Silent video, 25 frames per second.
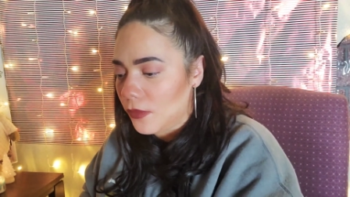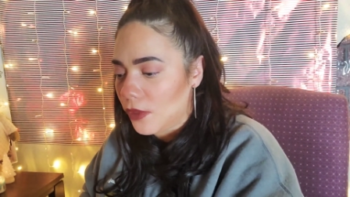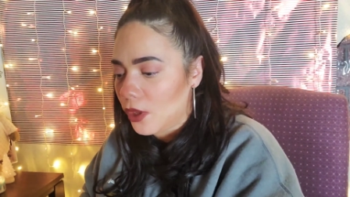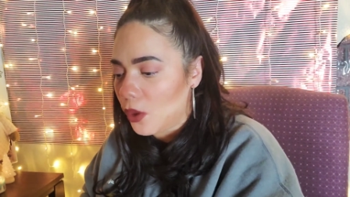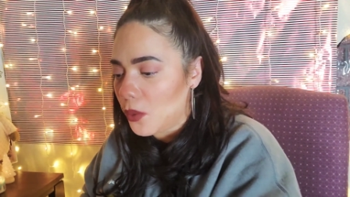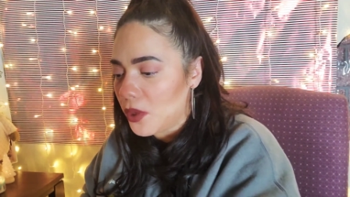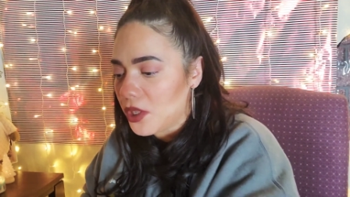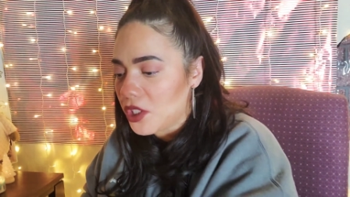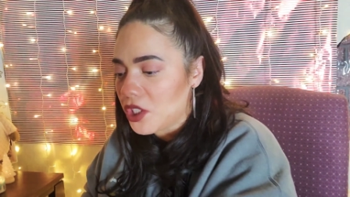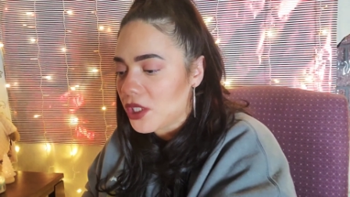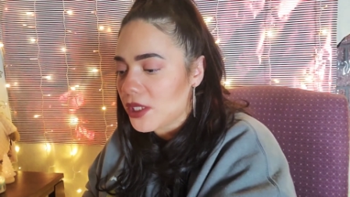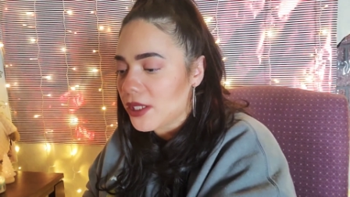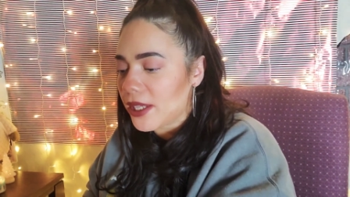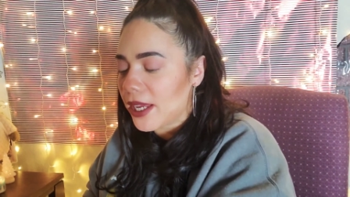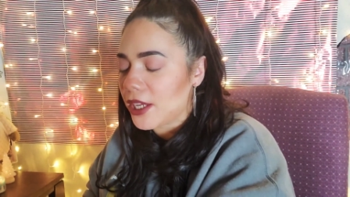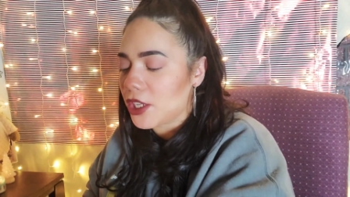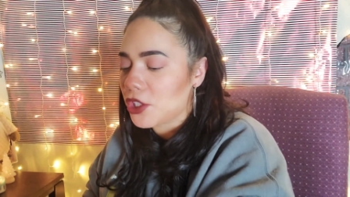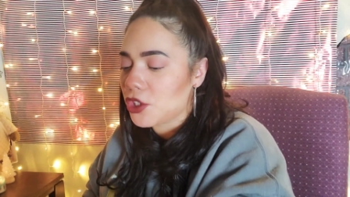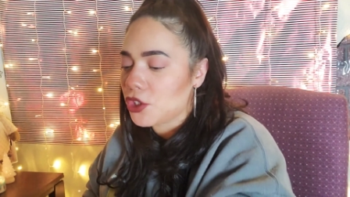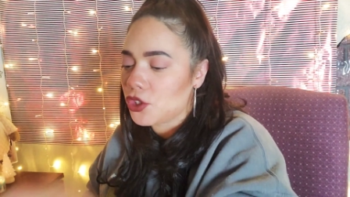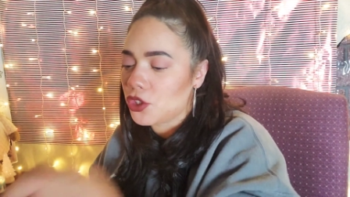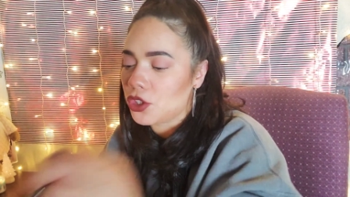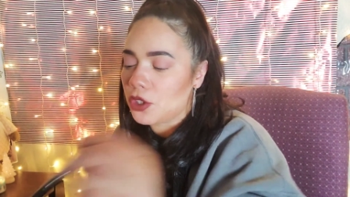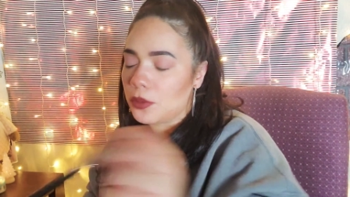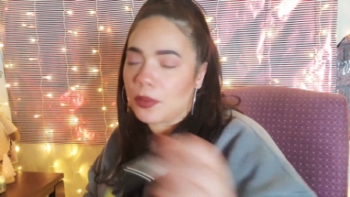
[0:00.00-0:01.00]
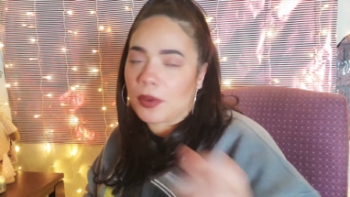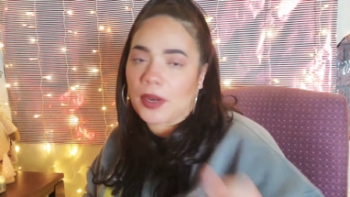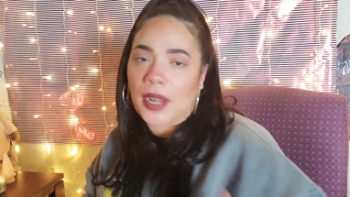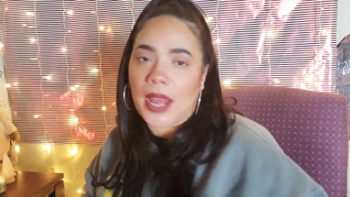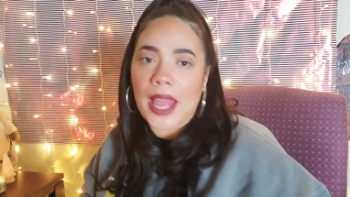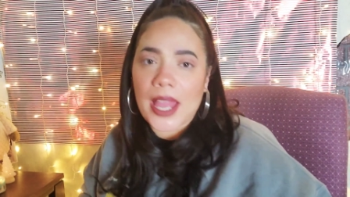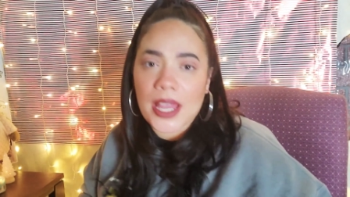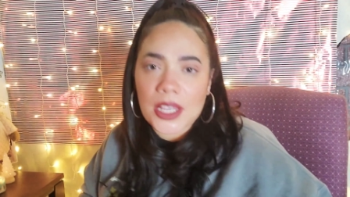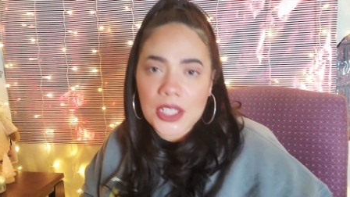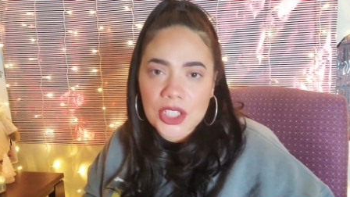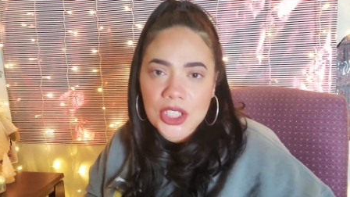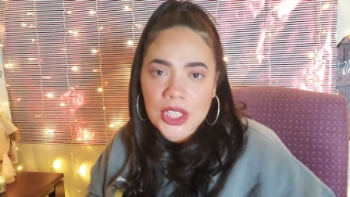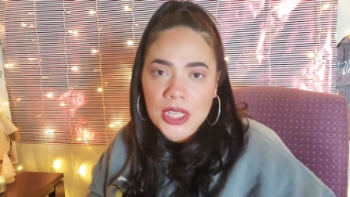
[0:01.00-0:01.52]
which is like super
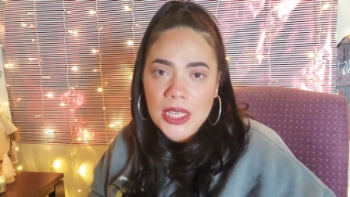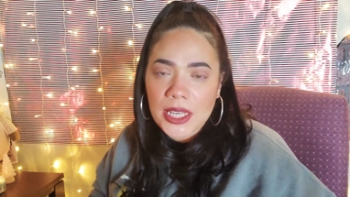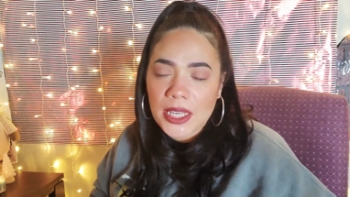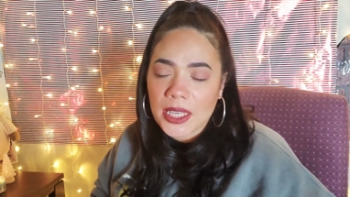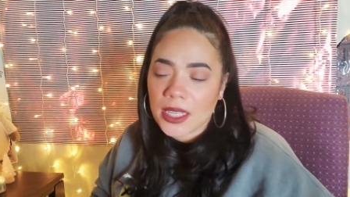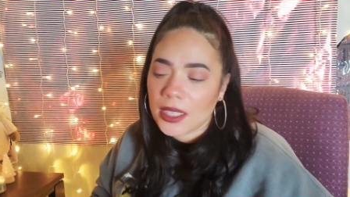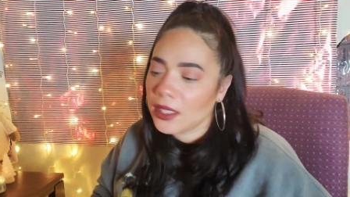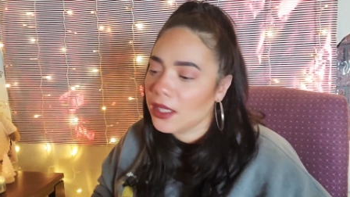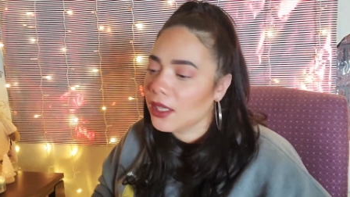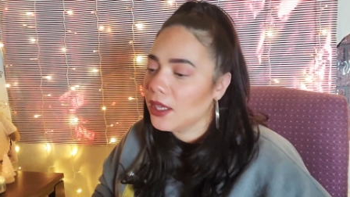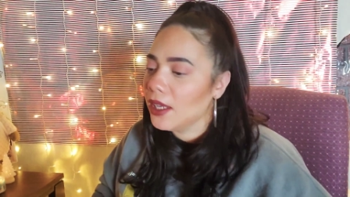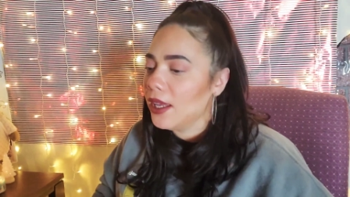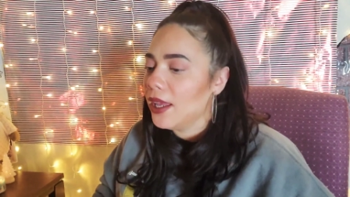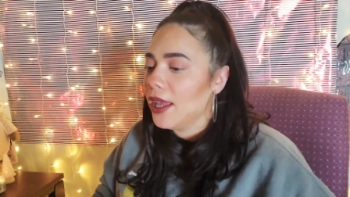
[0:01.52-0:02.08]
edgy.